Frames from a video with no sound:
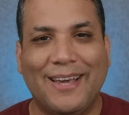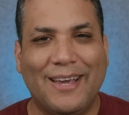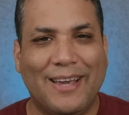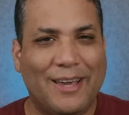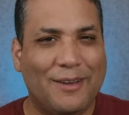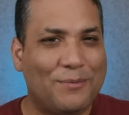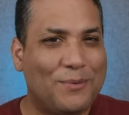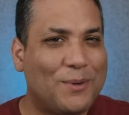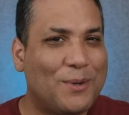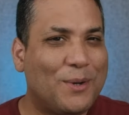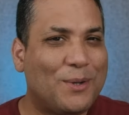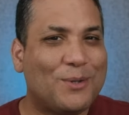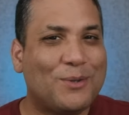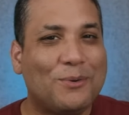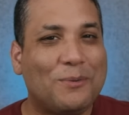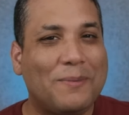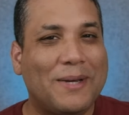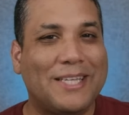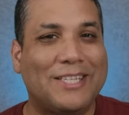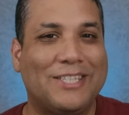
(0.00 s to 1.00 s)
If you go
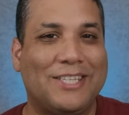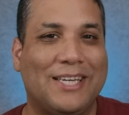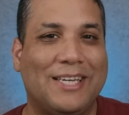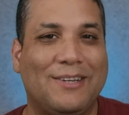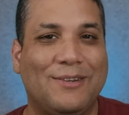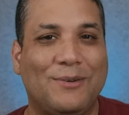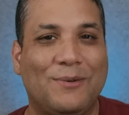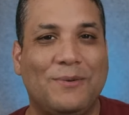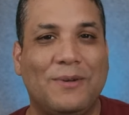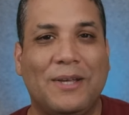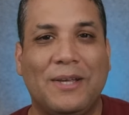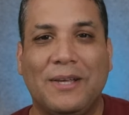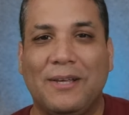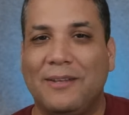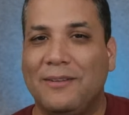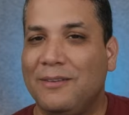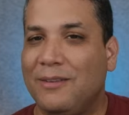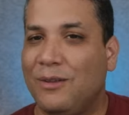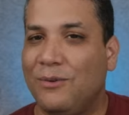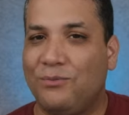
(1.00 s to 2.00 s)
through my channel,
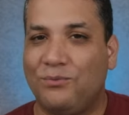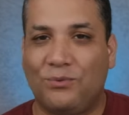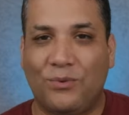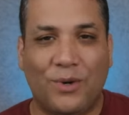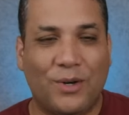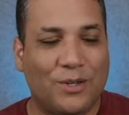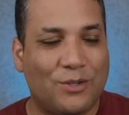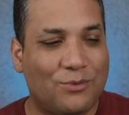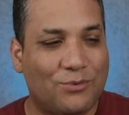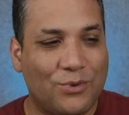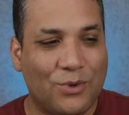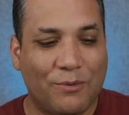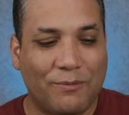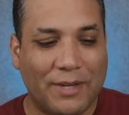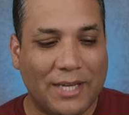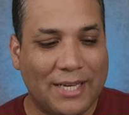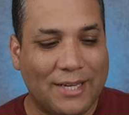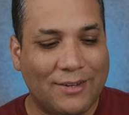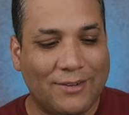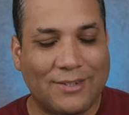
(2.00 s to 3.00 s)
the first few
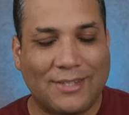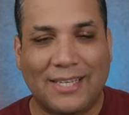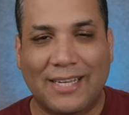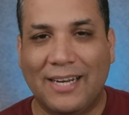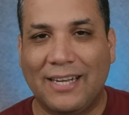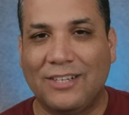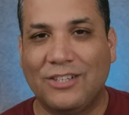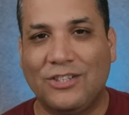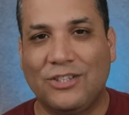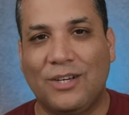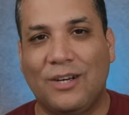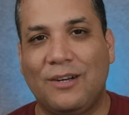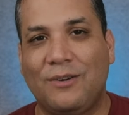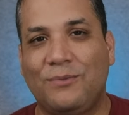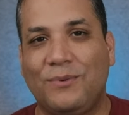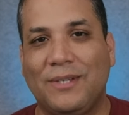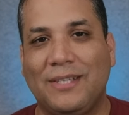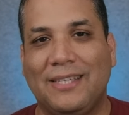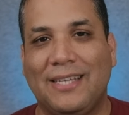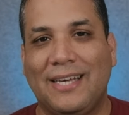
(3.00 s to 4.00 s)
videos that I shot
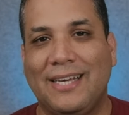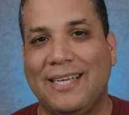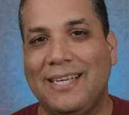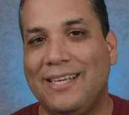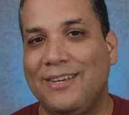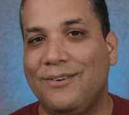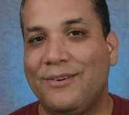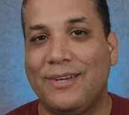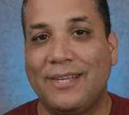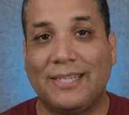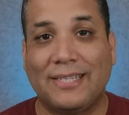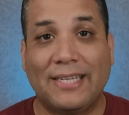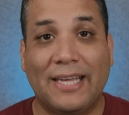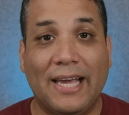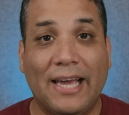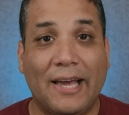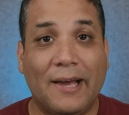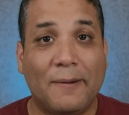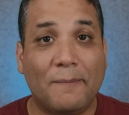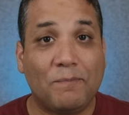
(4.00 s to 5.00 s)
with the EOS
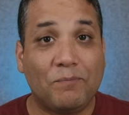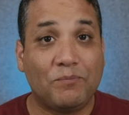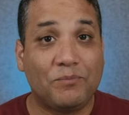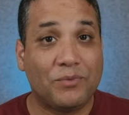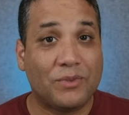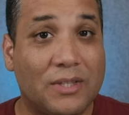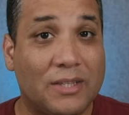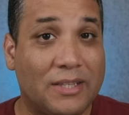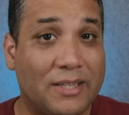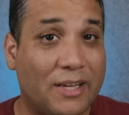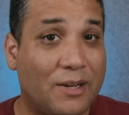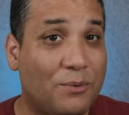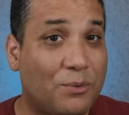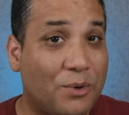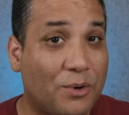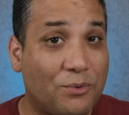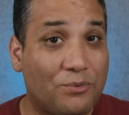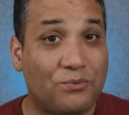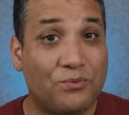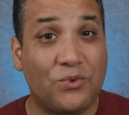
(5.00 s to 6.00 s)
M, there
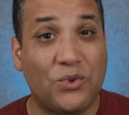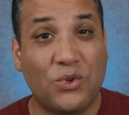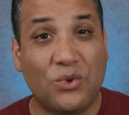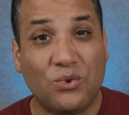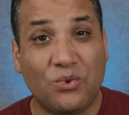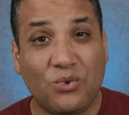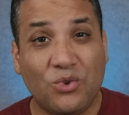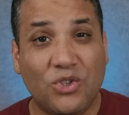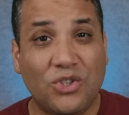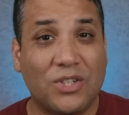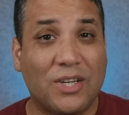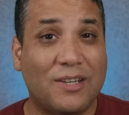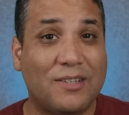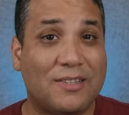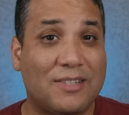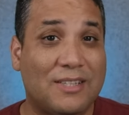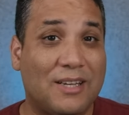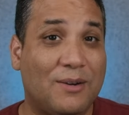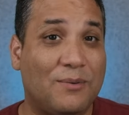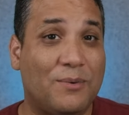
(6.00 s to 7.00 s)
were a few
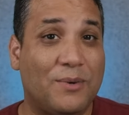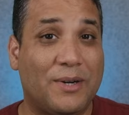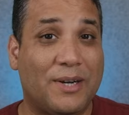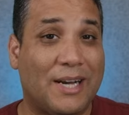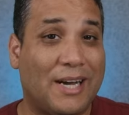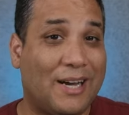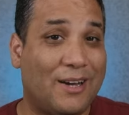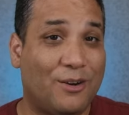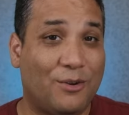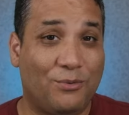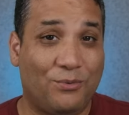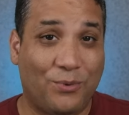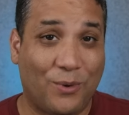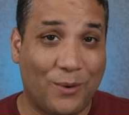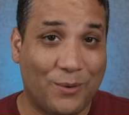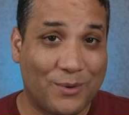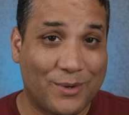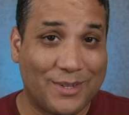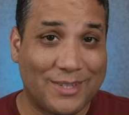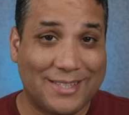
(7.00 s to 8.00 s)
shots that were out of
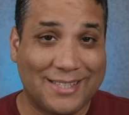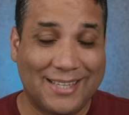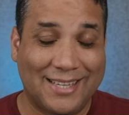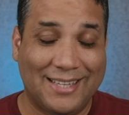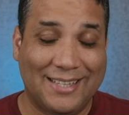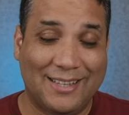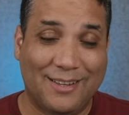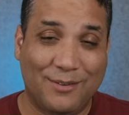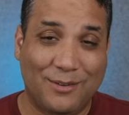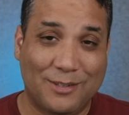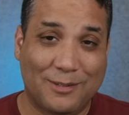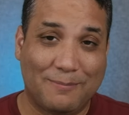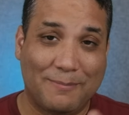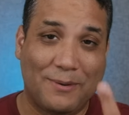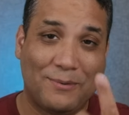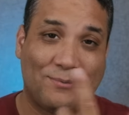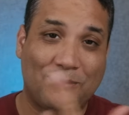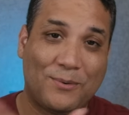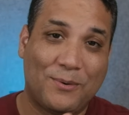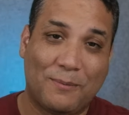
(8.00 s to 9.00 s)
focus, and that was
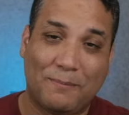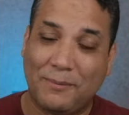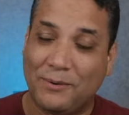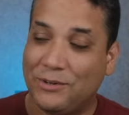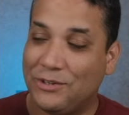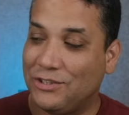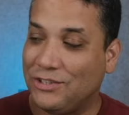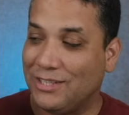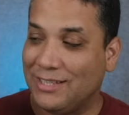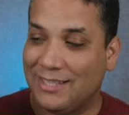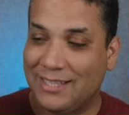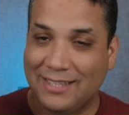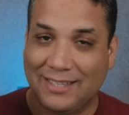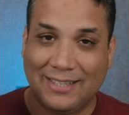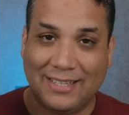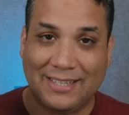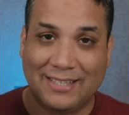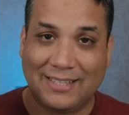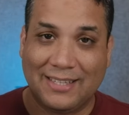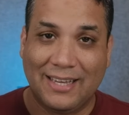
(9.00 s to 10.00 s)
before purchasing
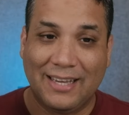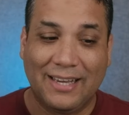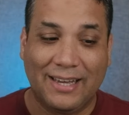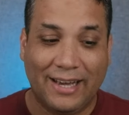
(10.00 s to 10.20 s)
this.